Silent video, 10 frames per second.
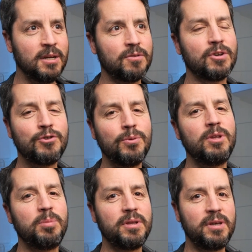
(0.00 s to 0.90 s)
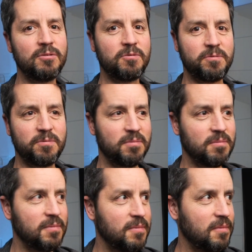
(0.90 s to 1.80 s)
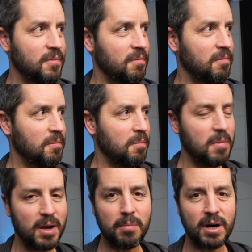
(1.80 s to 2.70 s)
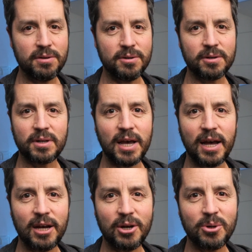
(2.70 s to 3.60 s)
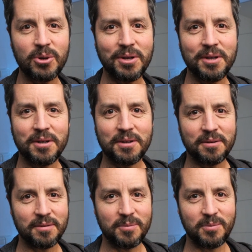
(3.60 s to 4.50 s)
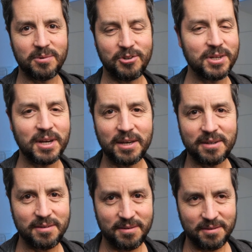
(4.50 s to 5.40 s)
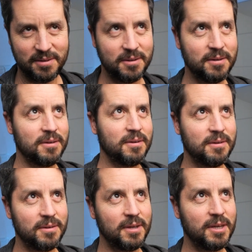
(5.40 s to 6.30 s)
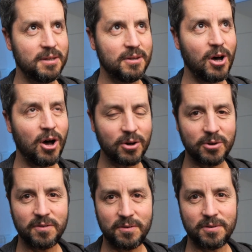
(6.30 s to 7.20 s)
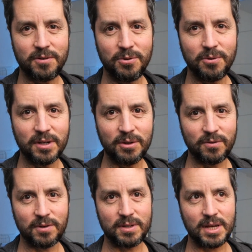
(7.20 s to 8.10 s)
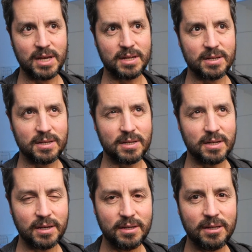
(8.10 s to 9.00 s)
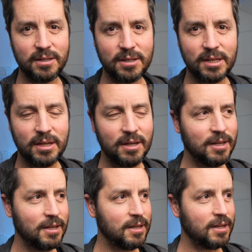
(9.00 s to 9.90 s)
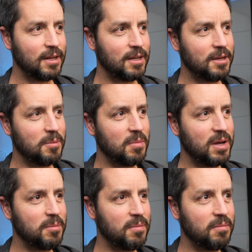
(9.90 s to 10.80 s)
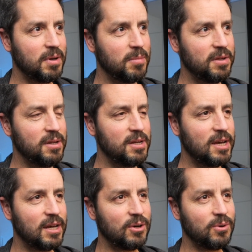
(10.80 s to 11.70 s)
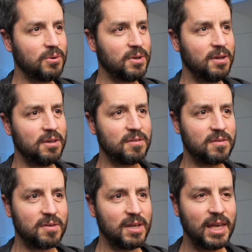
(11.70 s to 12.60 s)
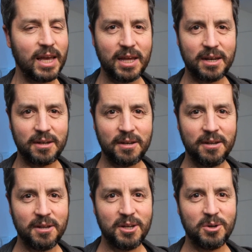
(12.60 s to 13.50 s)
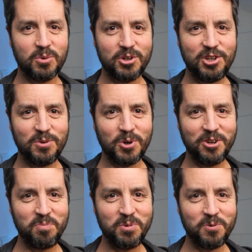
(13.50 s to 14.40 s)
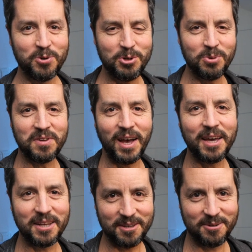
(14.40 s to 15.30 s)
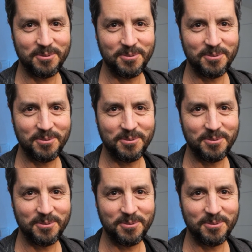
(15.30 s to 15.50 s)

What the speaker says: So I truly believe my mother now, she died in August 2019. My mother now is again what she was before she was hiding.